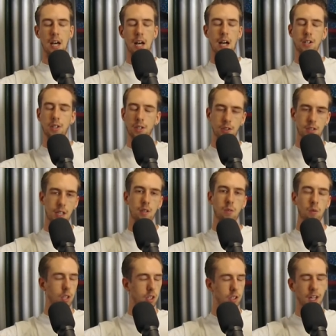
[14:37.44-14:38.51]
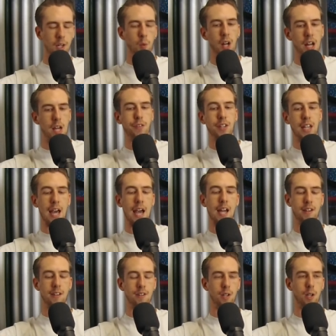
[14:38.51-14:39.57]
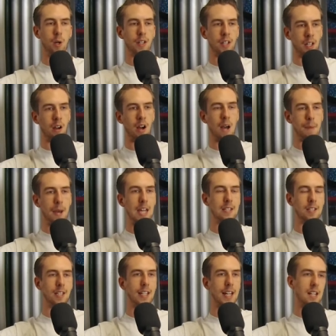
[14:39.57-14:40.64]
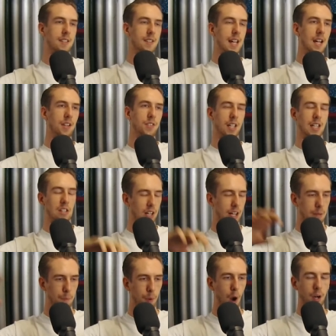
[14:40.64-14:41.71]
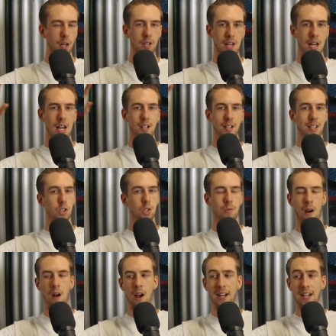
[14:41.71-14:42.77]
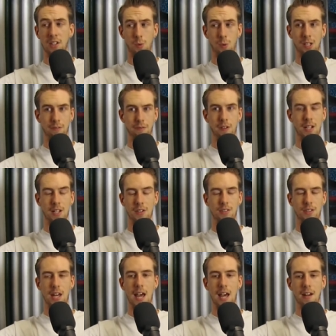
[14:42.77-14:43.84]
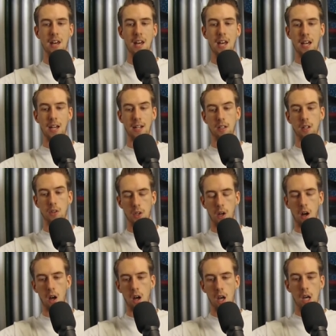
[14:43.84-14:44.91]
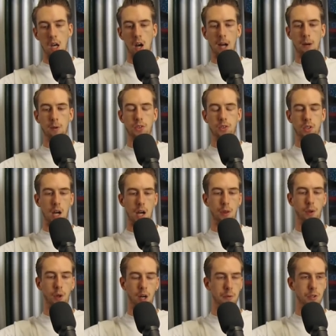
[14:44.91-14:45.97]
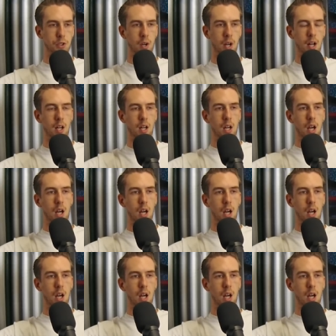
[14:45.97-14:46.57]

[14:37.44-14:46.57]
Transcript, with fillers: uh, you did you did whatever you had to do and the guy basically gets down to he's like broken down and he's crying it's really fucking sad and he goes oh i was i thought i was trying to